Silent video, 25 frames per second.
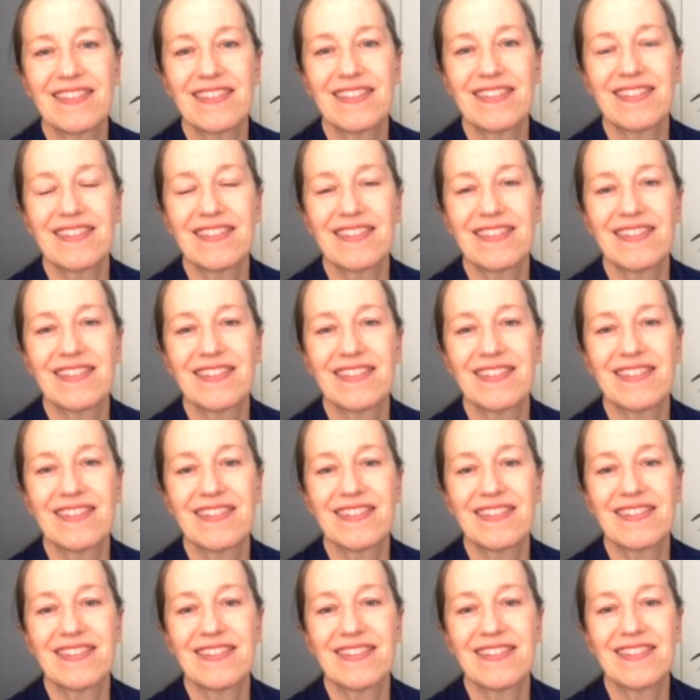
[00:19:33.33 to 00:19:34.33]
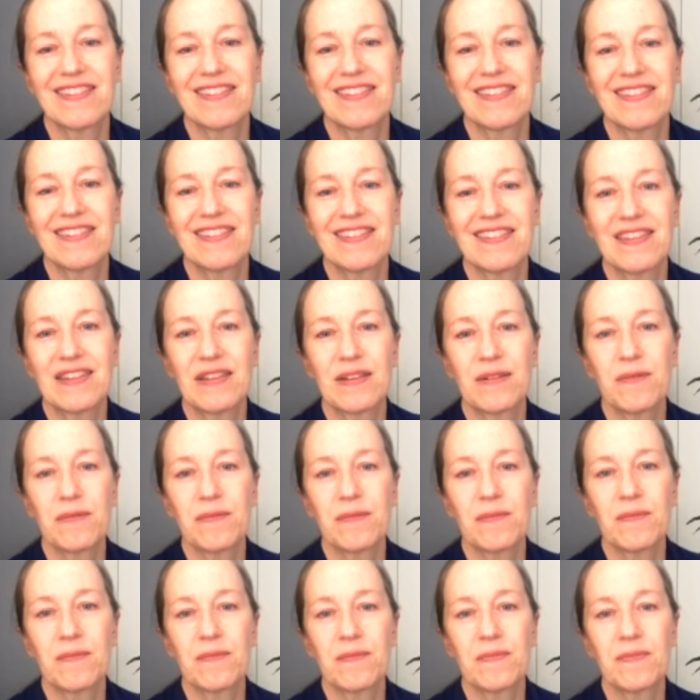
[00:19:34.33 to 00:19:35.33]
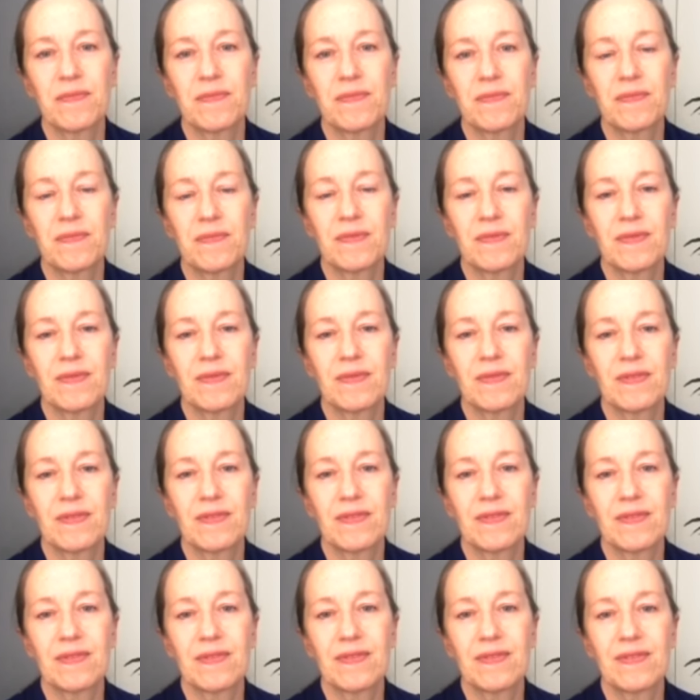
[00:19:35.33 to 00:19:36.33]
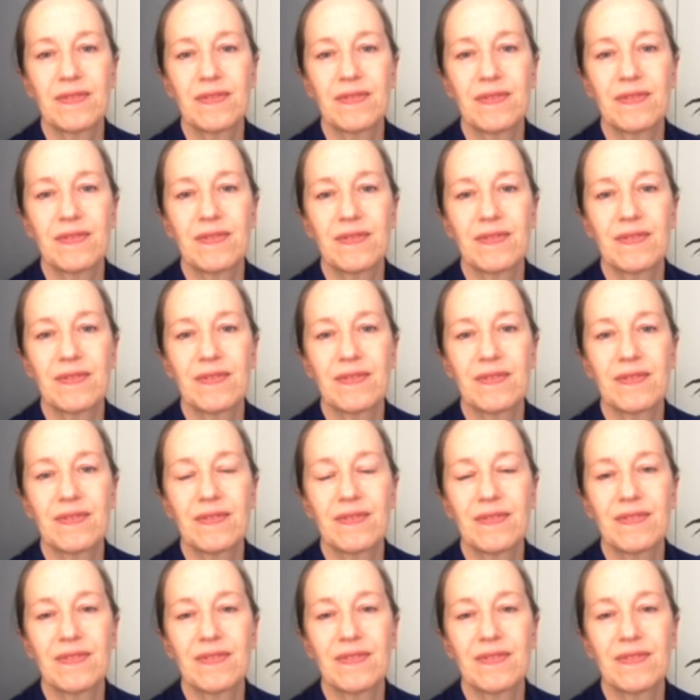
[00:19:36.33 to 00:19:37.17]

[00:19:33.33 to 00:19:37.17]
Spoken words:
[no speech]